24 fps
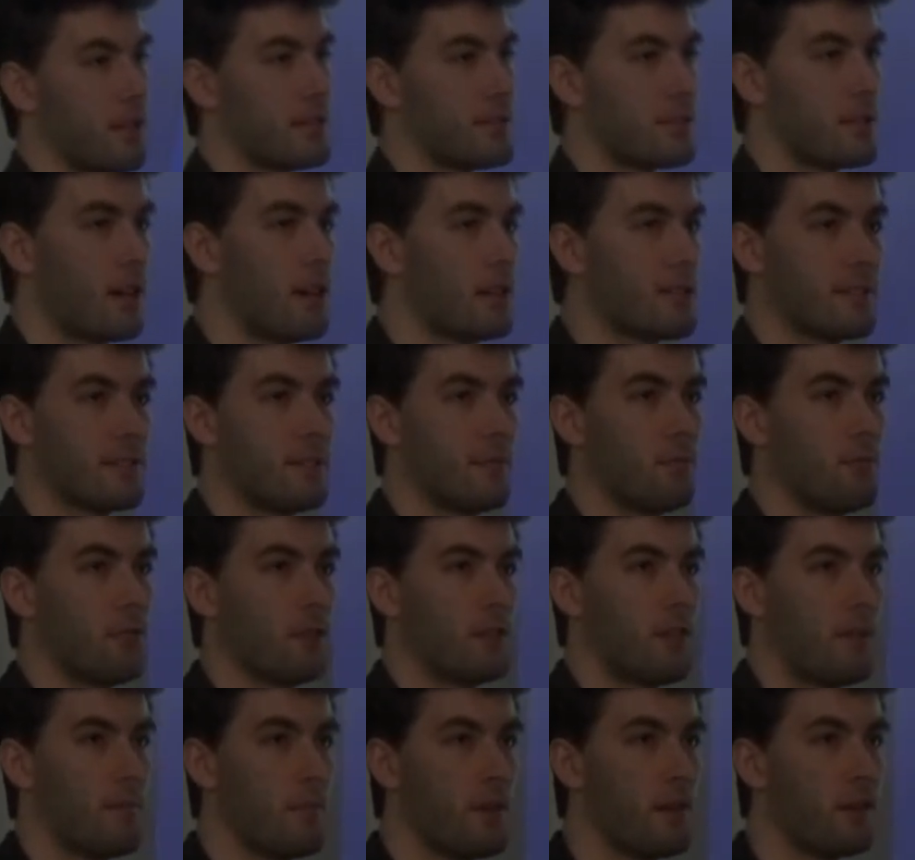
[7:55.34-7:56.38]
It's not somewhere
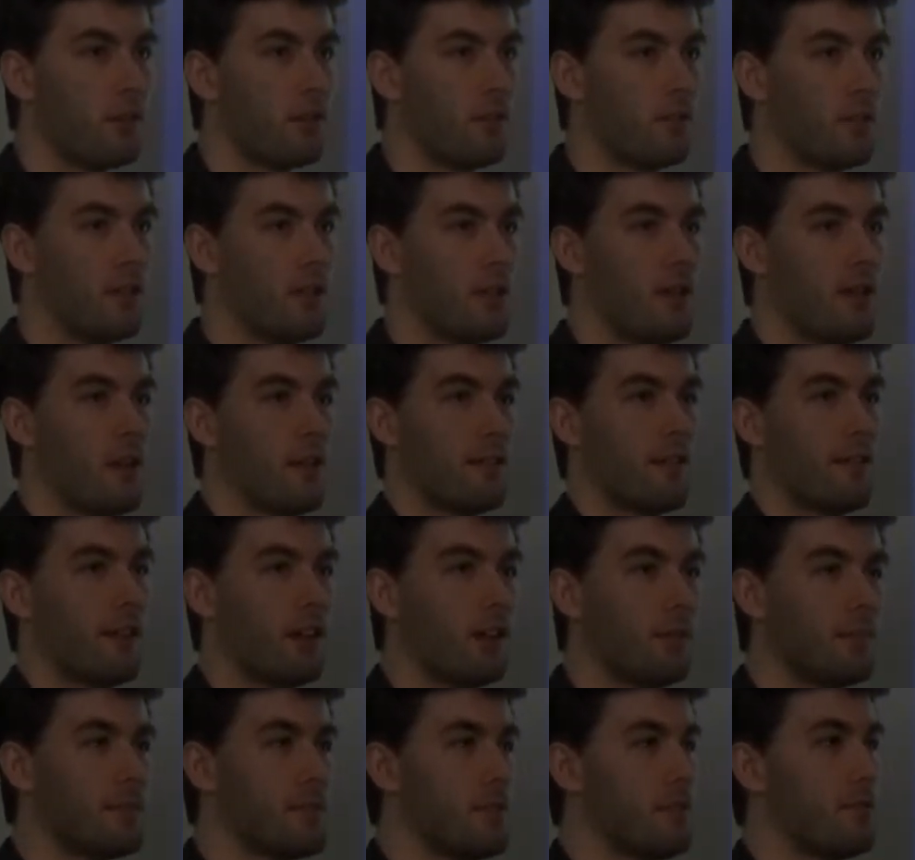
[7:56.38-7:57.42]
in the middle. That
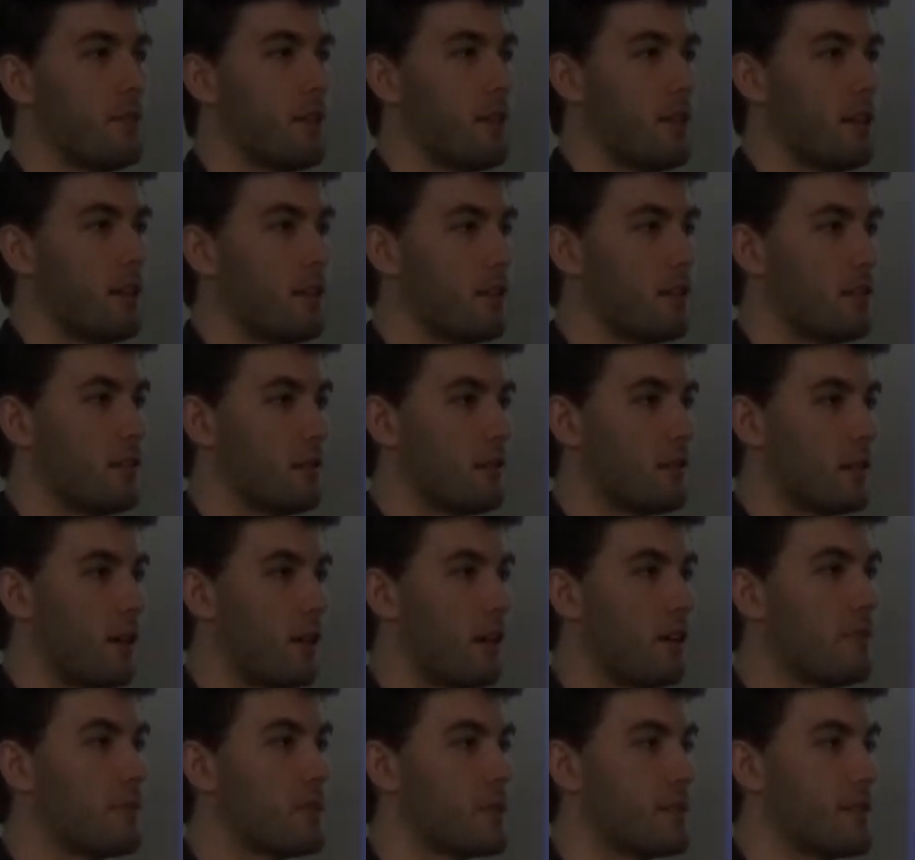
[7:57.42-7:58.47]
helps you get
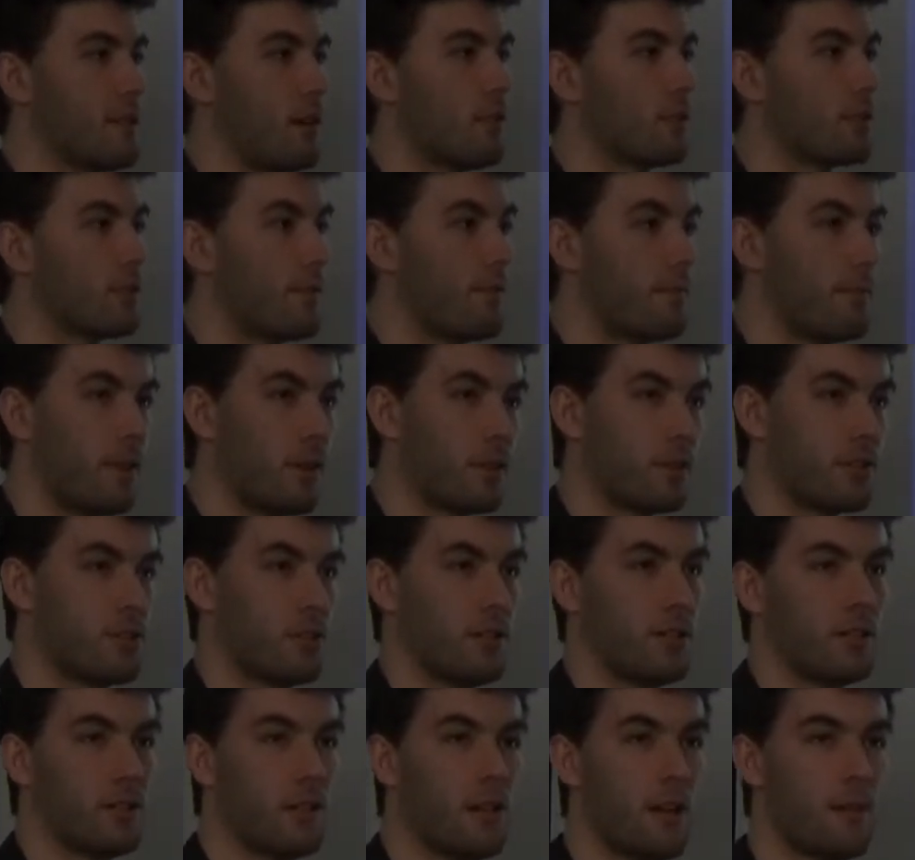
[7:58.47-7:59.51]
kind of a delta
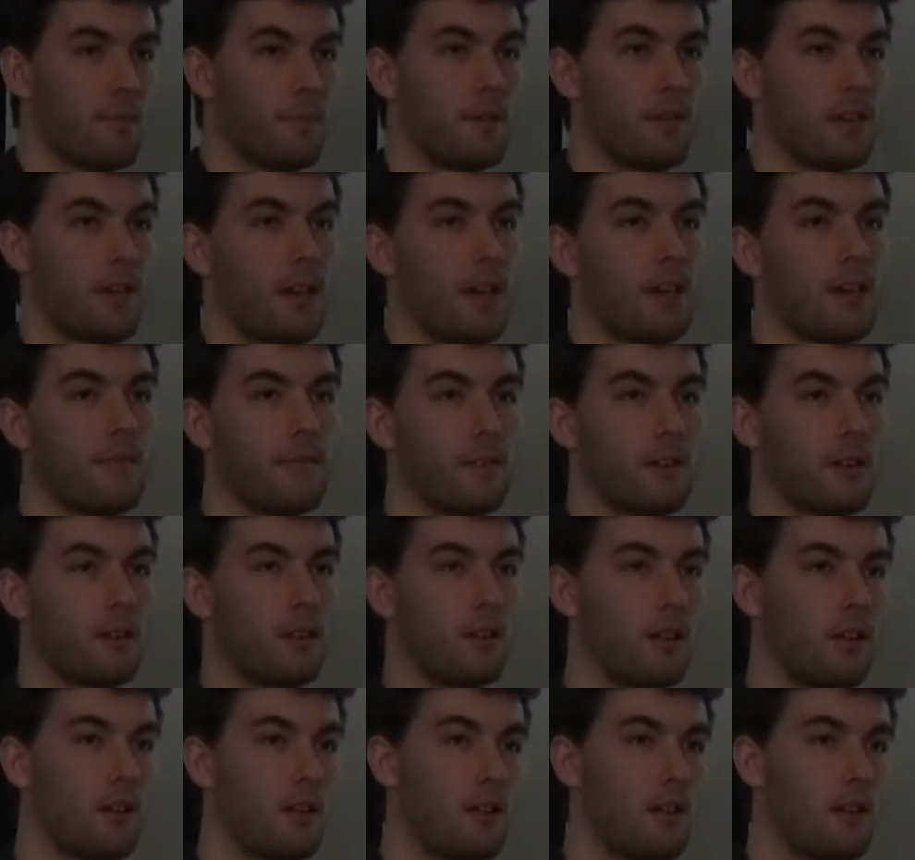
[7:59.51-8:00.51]
function behavior